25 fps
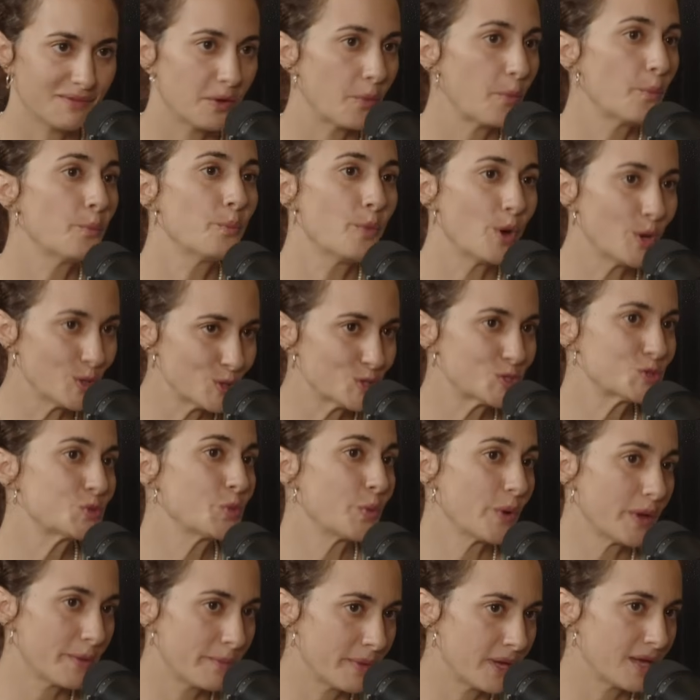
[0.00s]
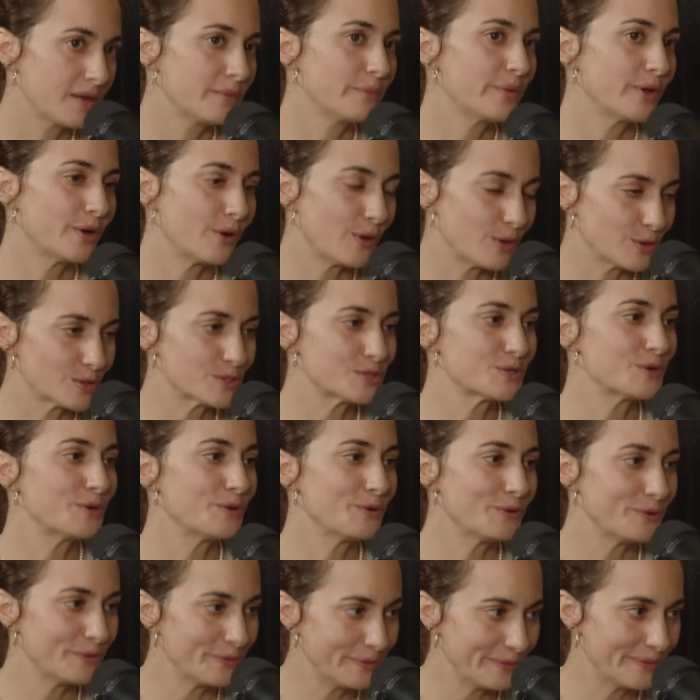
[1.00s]
most women, but
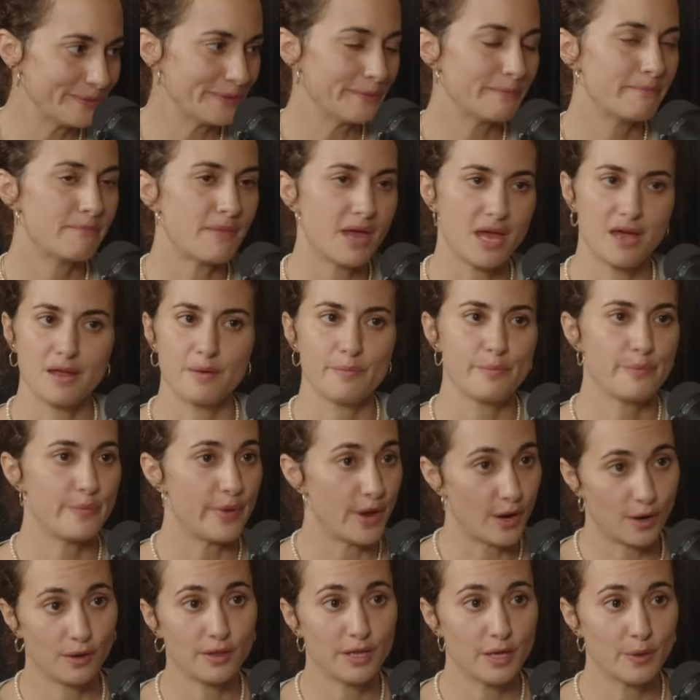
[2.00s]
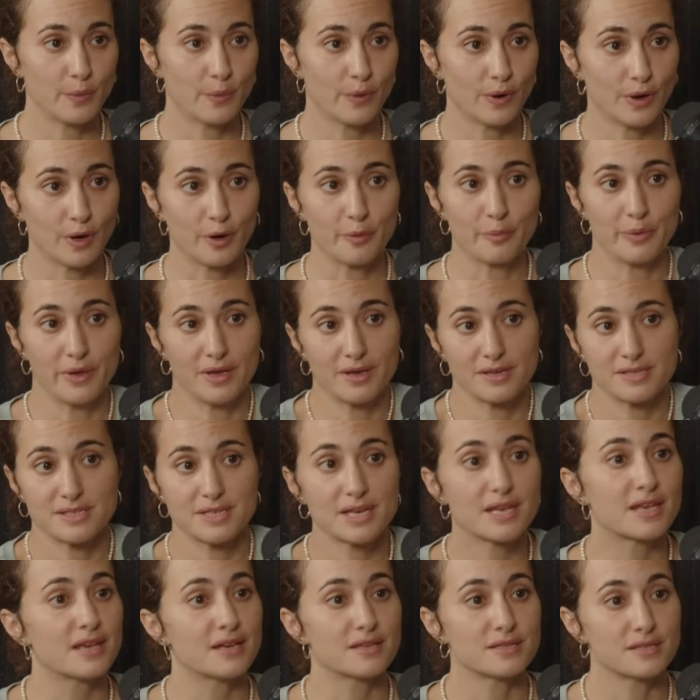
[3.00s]
also men, barely work because the
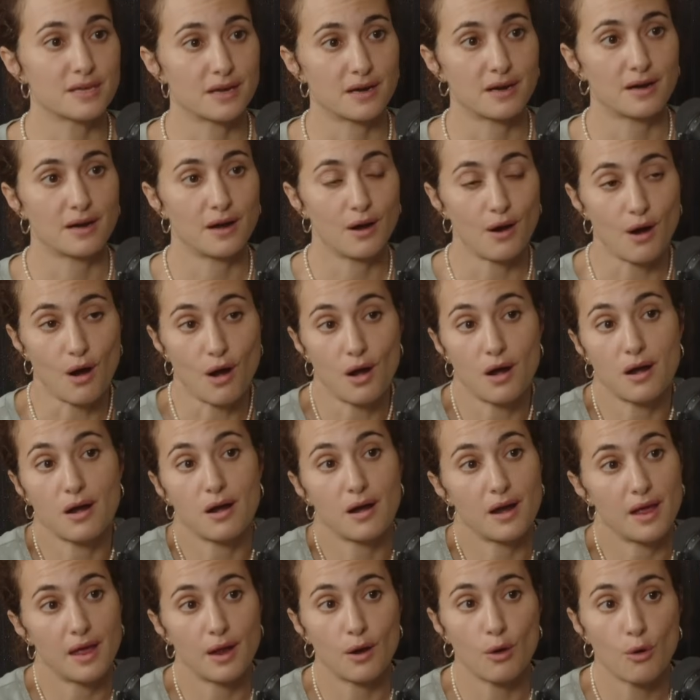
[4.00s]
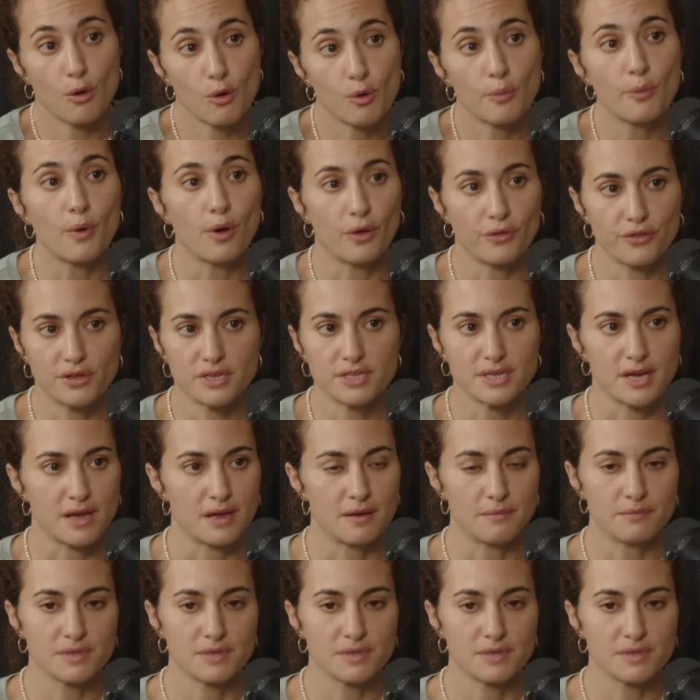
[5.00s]
kids are at home all the time.